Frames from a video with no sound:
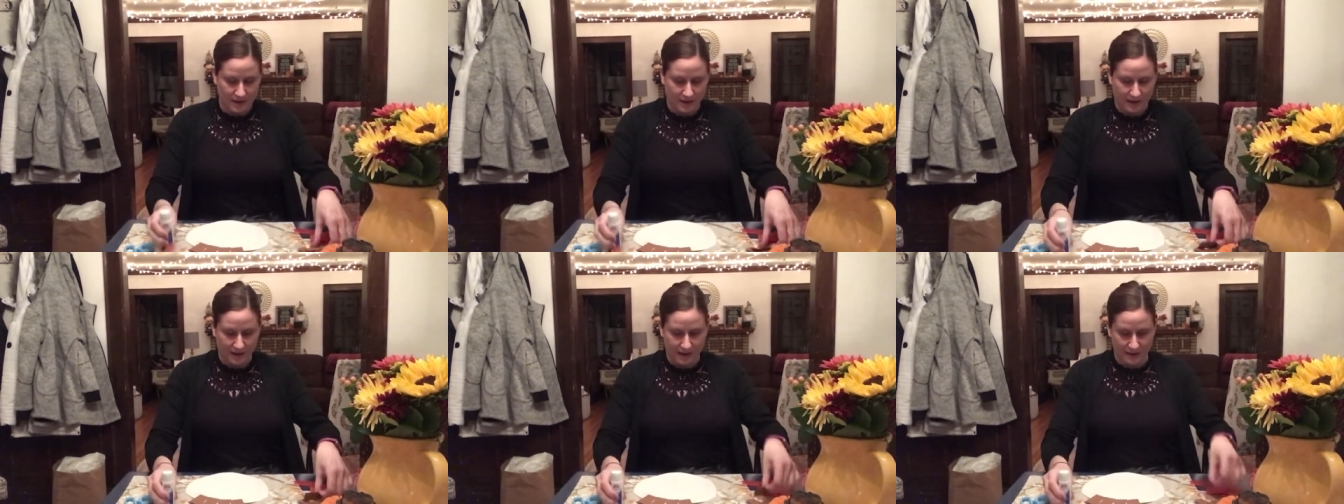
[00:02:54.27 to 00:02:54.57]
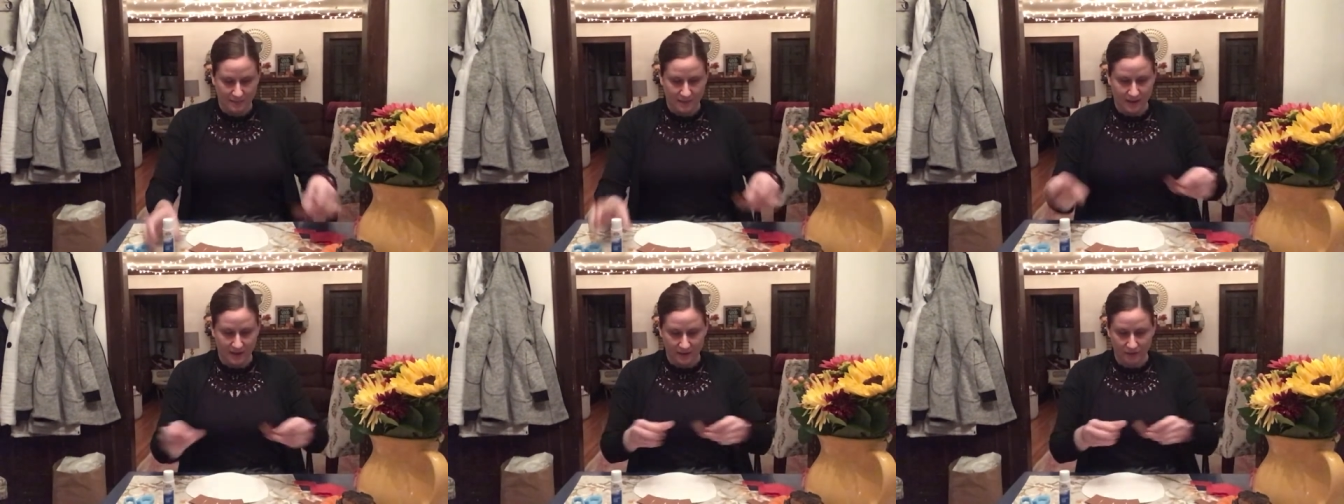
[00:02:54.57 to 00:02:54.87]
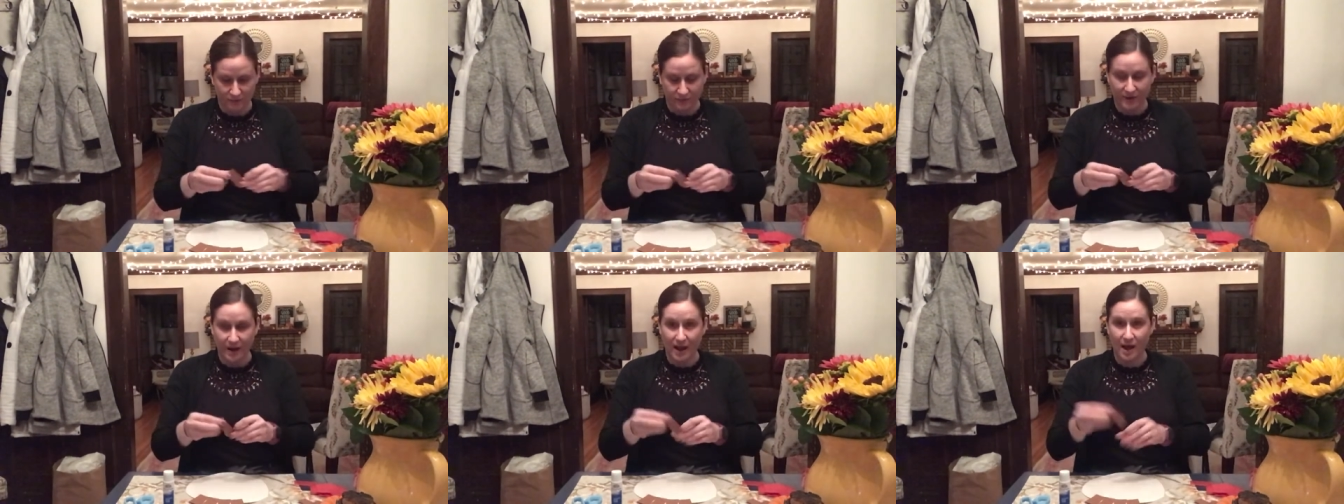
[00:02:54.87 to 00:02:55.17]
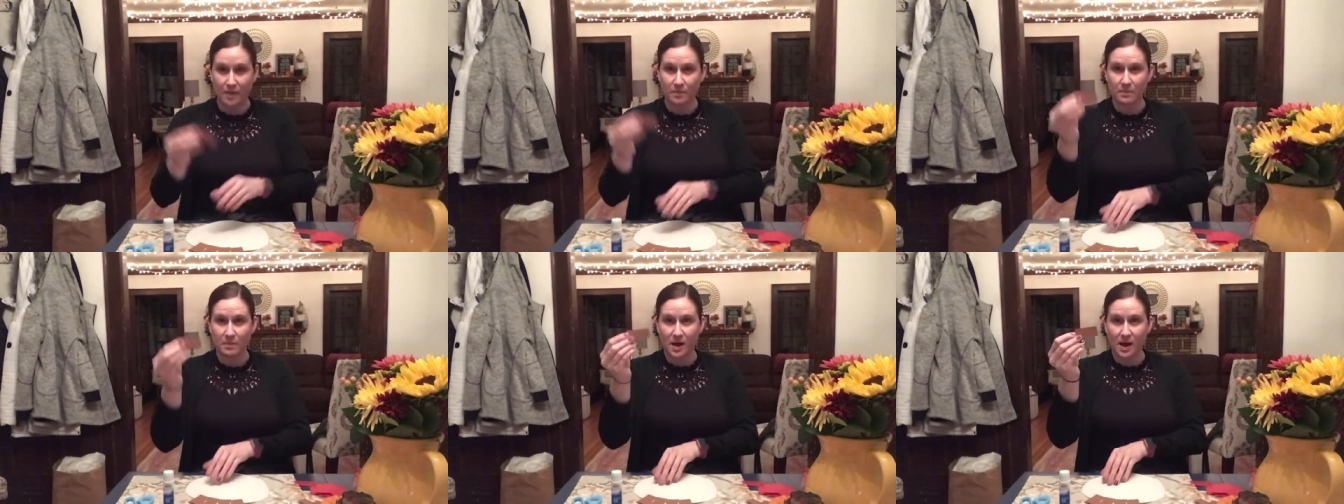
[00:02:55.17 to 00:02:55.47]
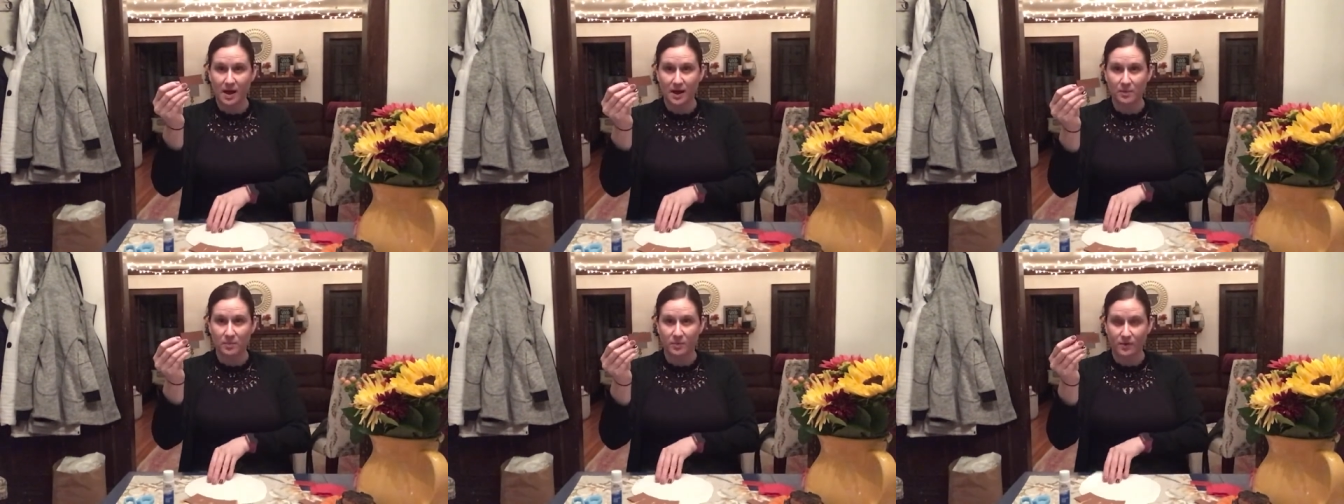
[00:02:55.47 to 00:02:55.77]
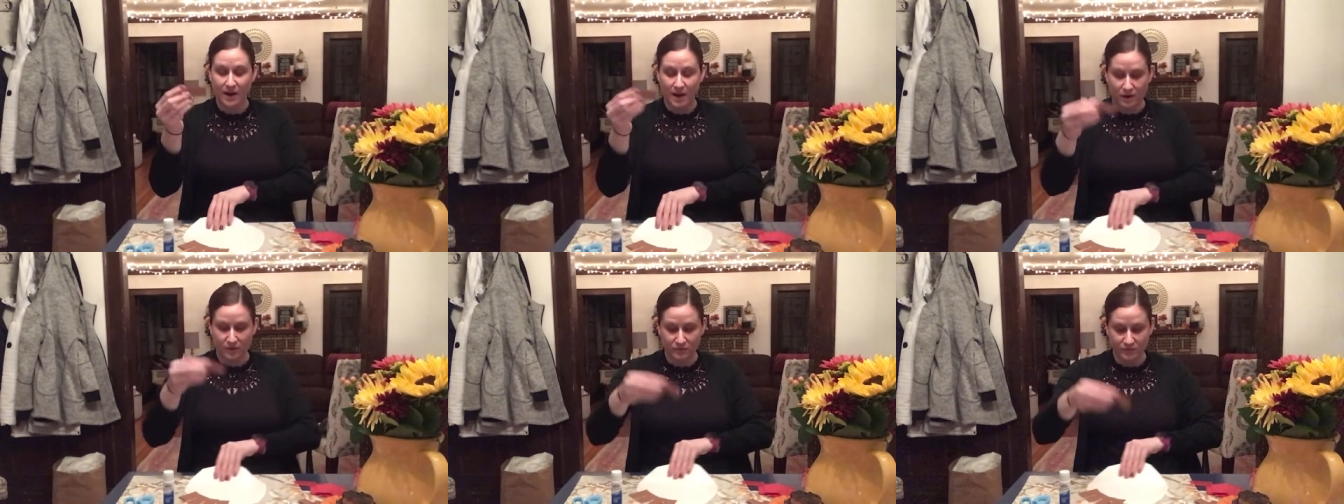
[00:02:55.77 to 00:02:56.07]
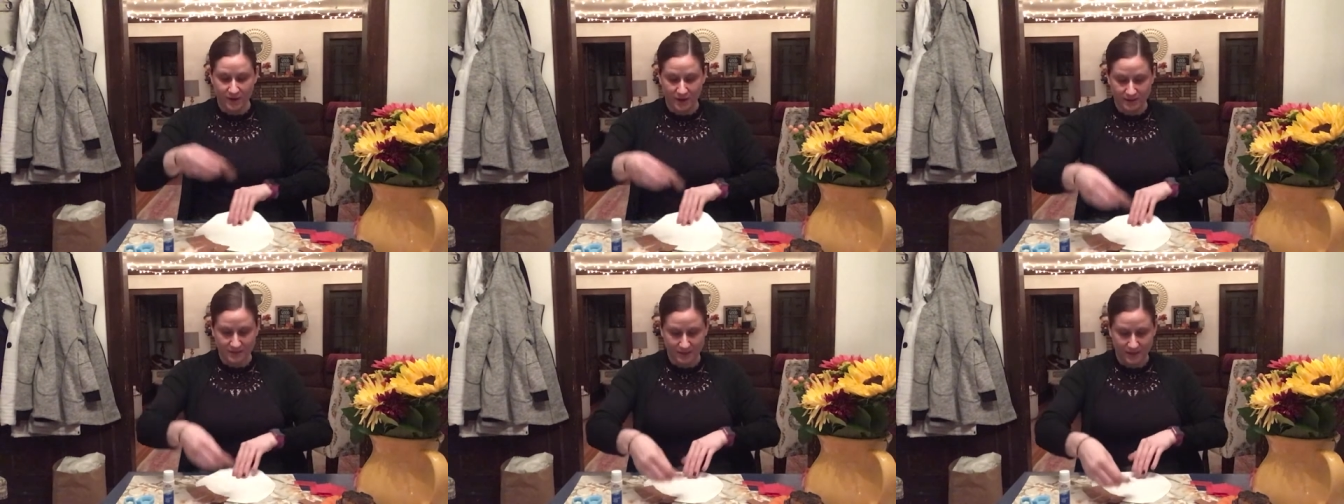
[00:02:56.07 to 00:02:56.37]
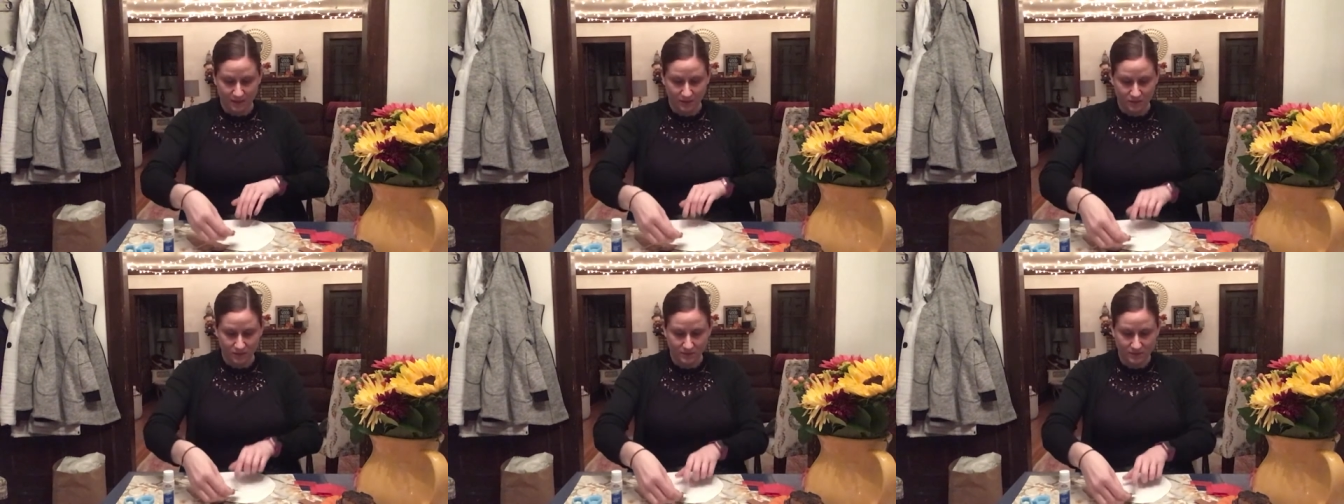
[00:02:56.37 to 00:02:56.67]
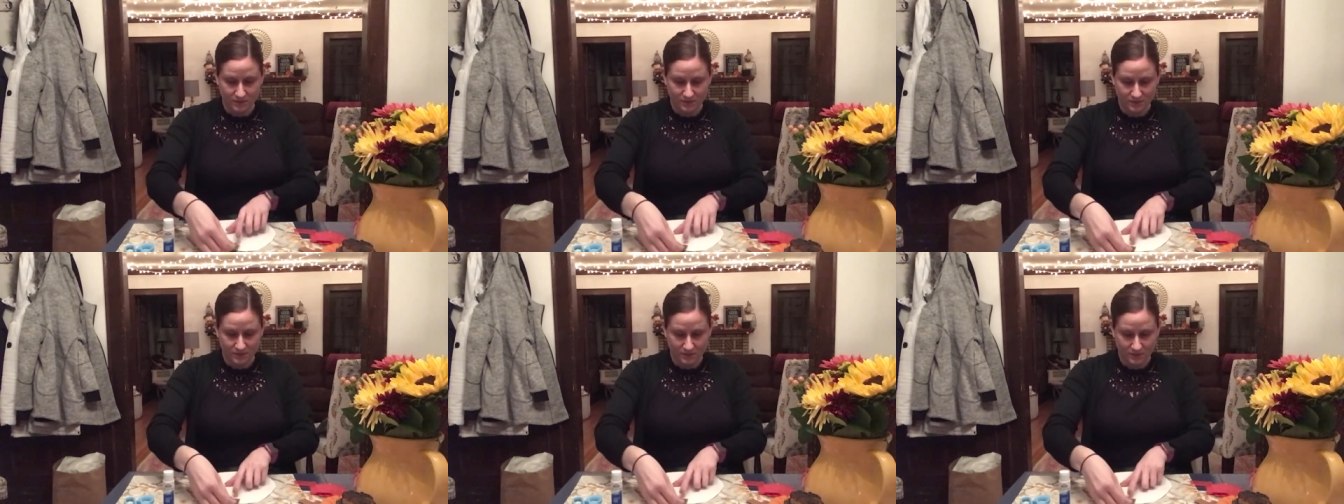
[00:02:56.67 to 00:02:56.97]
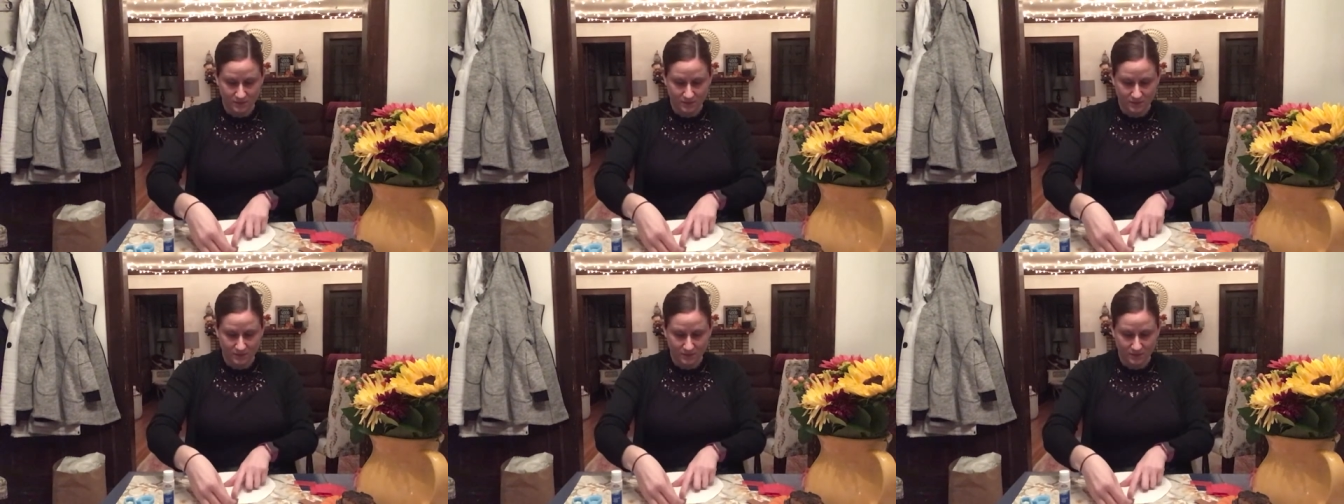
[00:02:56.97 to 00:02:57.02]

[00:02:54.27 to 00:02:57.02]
and then grab my brown rectangles,